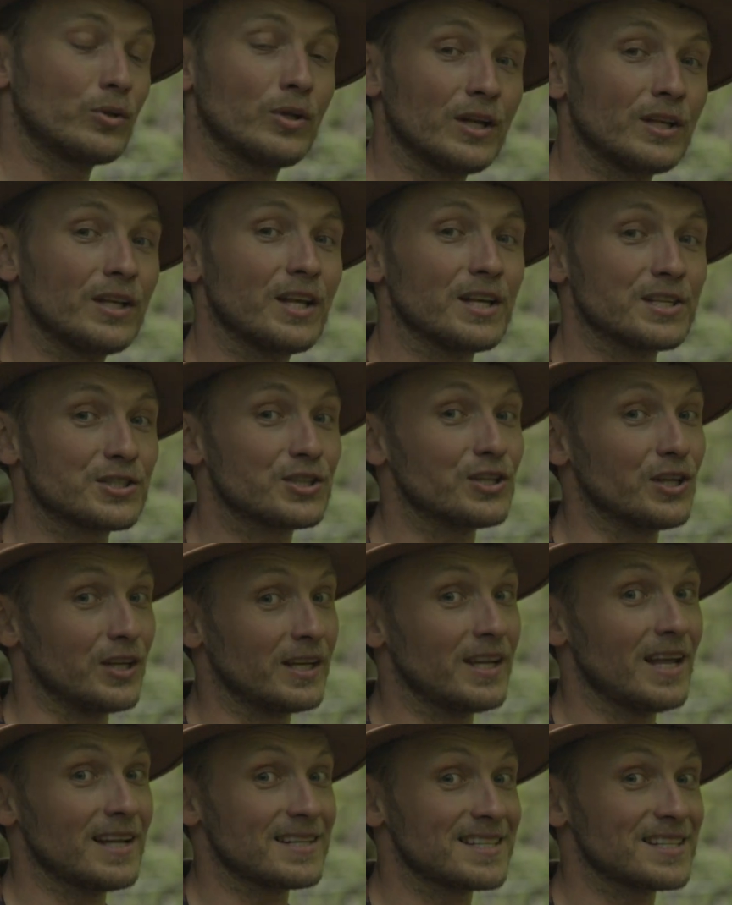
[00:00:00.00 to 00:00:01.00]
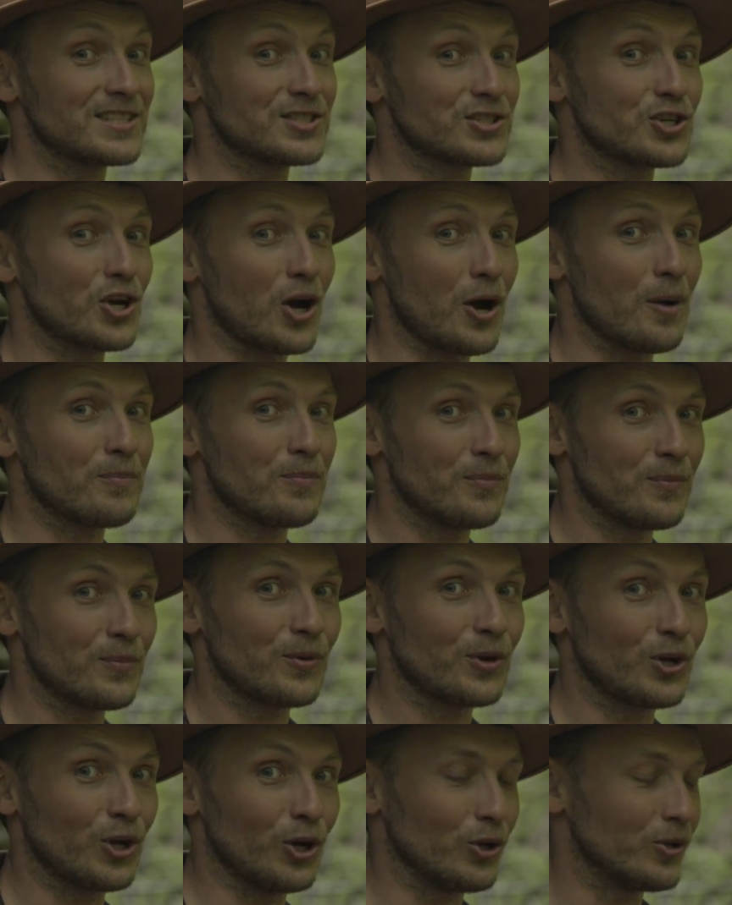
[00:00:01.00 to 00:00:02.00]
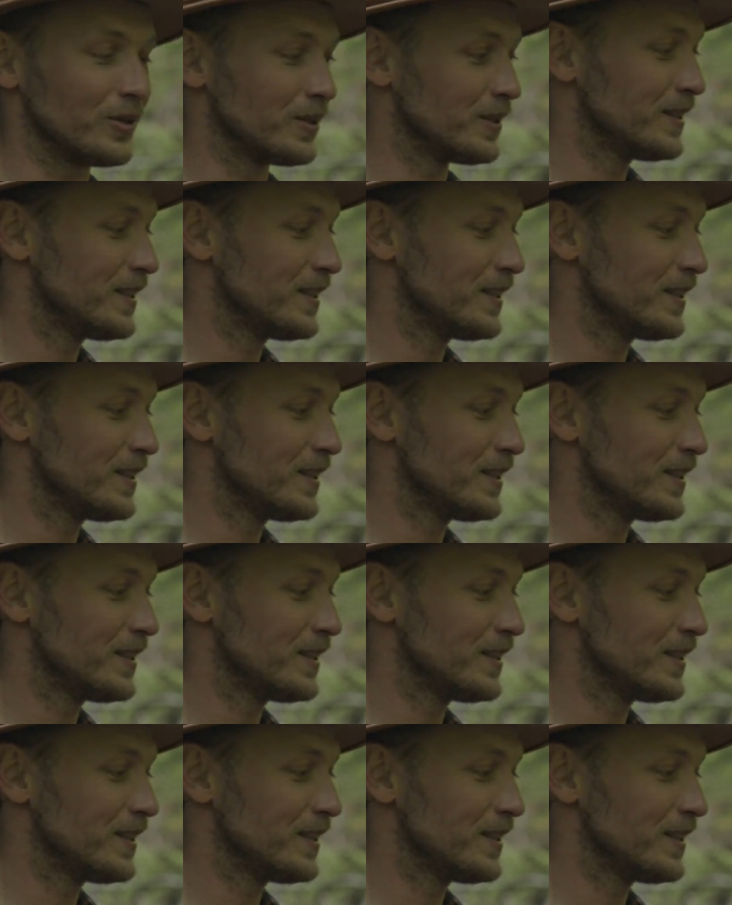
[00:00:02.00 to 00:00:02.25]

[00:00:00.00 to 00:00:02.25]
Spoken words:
It does its job good.